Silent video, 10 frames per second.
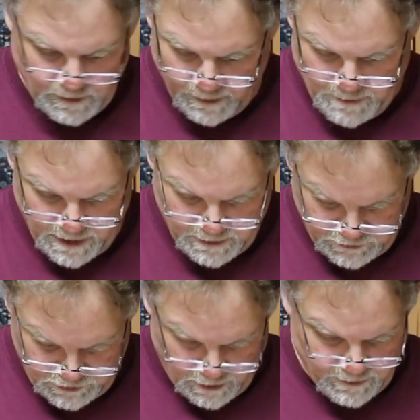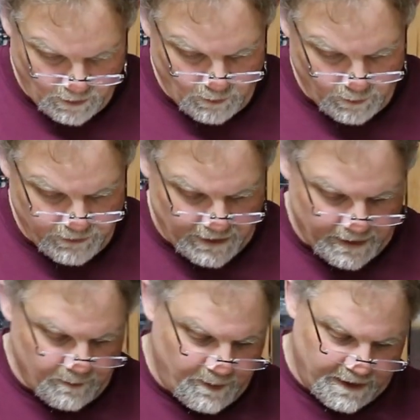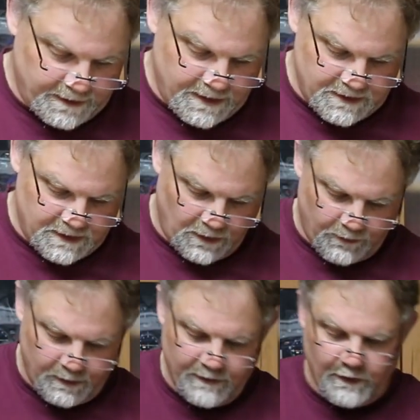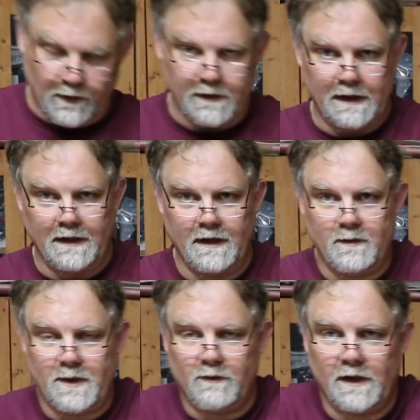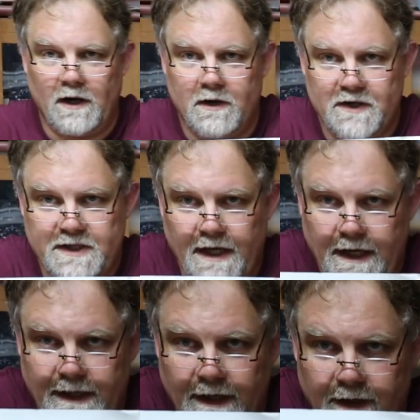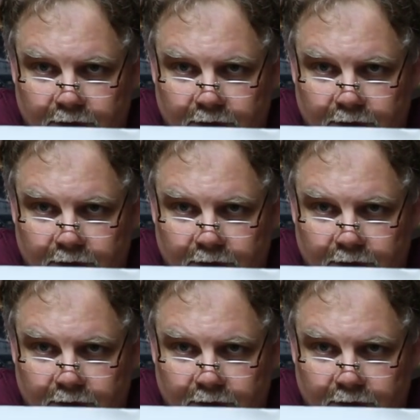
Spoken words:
I'm not going to show you the whole thing, but because it's a threefold and it'd be really hard to see anything